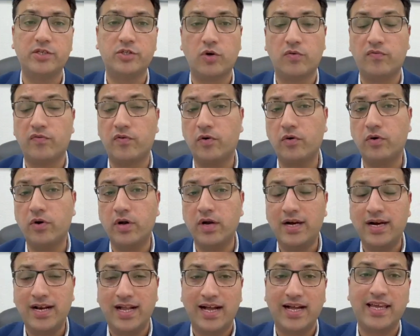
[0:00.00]
So
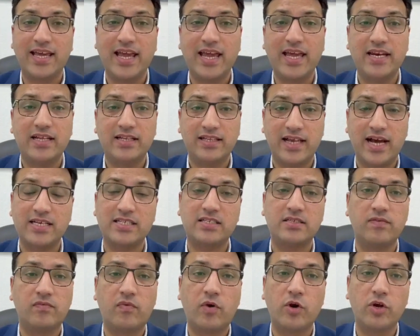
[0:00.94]
again, that's
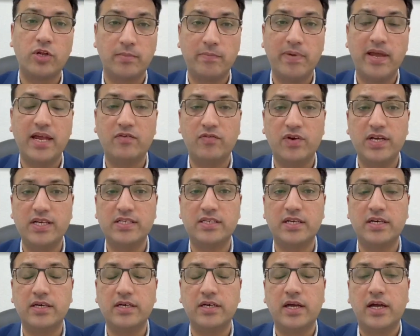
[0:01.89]
one of the main
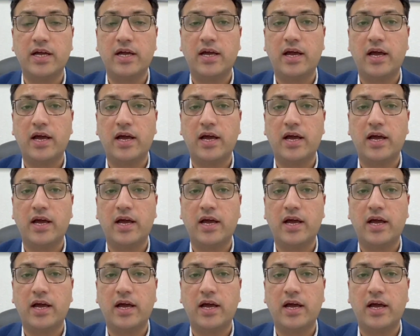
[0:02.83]
reason